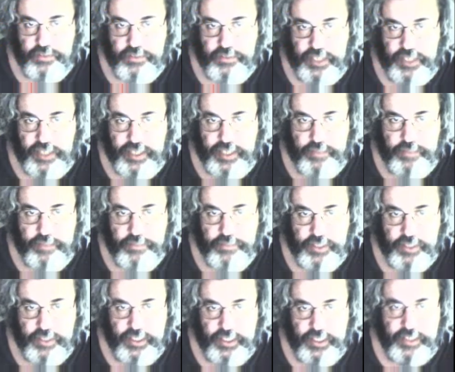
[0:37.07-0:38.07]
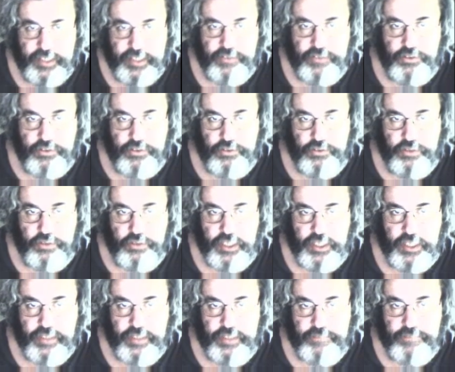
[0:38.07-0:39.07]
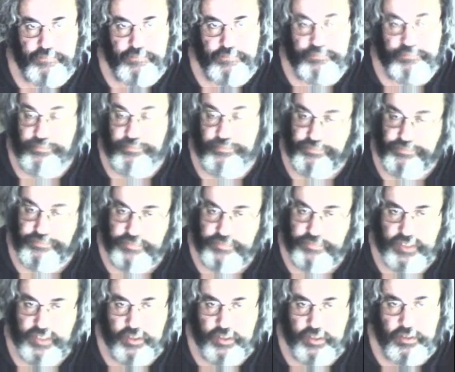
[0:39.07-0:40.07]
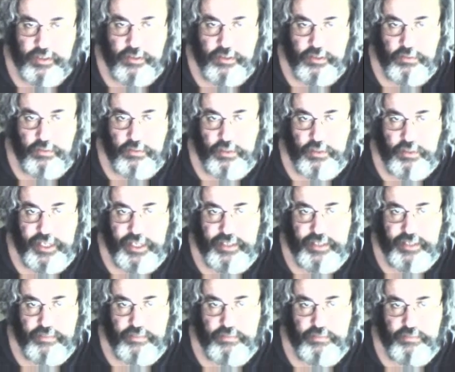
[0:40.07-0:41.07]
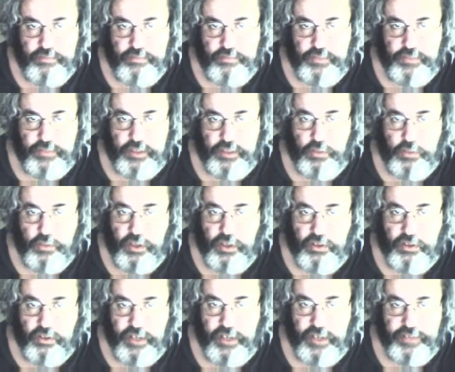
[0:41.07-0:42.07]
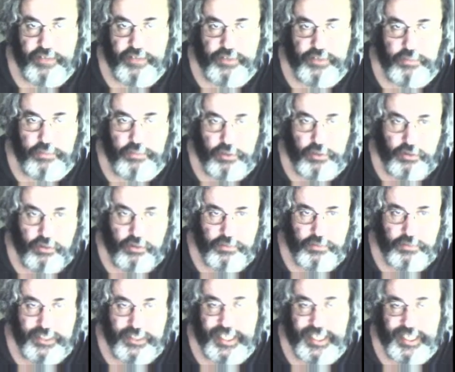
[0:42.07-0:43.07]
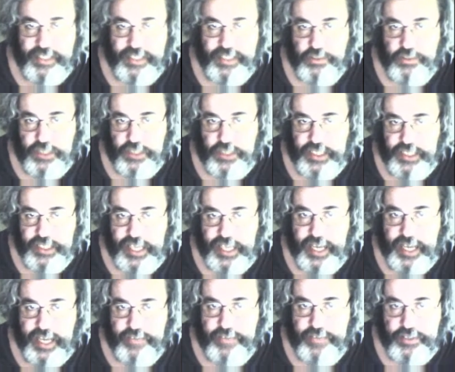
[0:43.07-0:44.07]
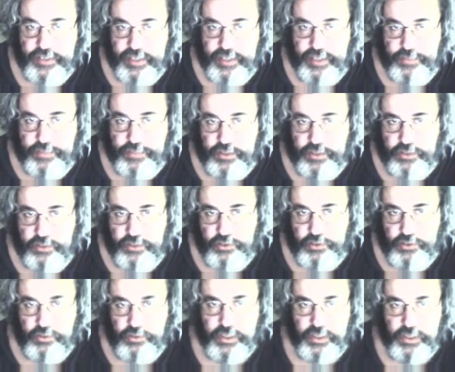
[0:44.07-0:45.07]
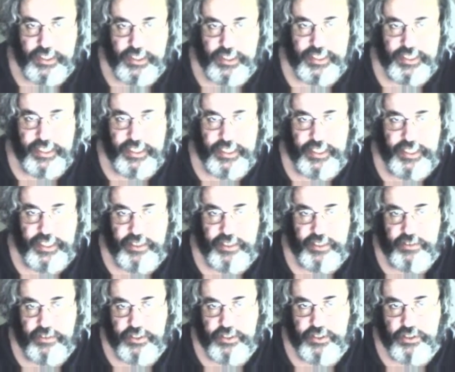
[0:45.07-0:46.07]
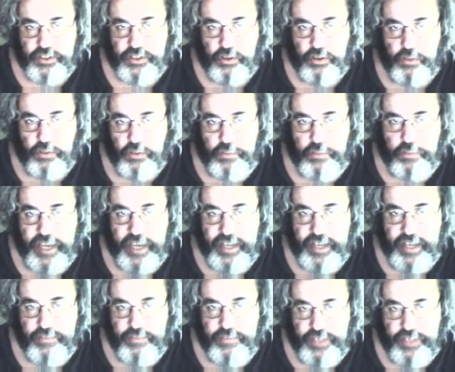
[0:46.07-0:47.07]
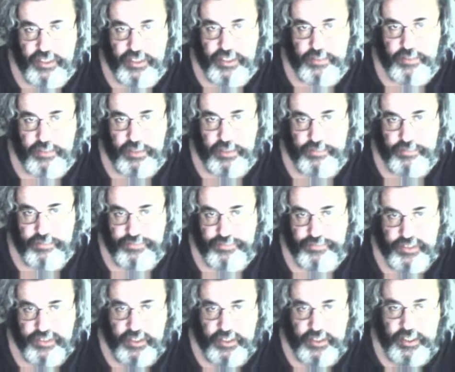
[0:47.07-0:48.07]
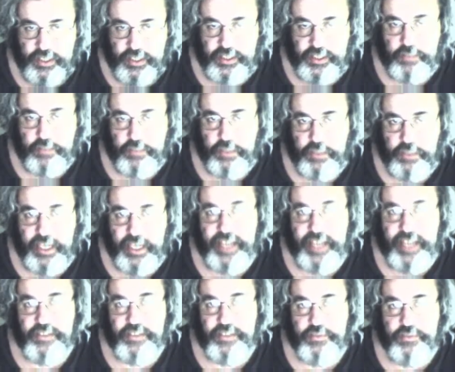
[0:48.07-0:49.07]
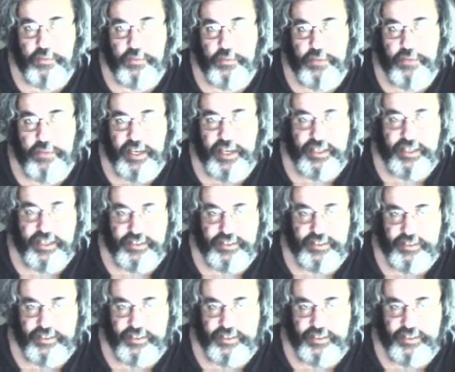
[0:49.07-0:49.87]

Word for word: time to uh, write a well-crafted poem, and that is what I, have attempted to do here. It's called Bad Investment. It's a blast from the past.